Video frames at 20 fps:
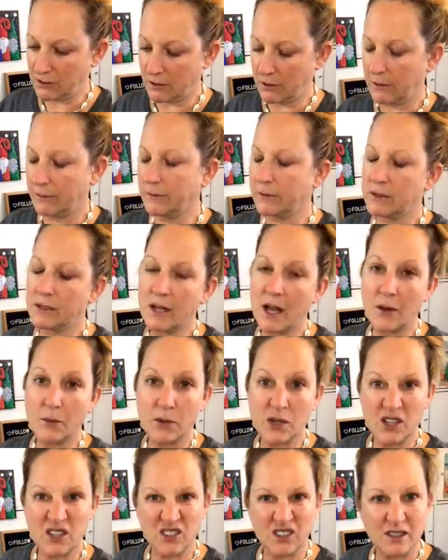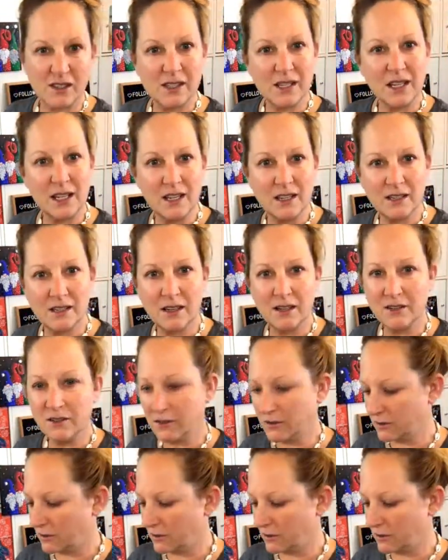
or it's not one of those sticky stencils,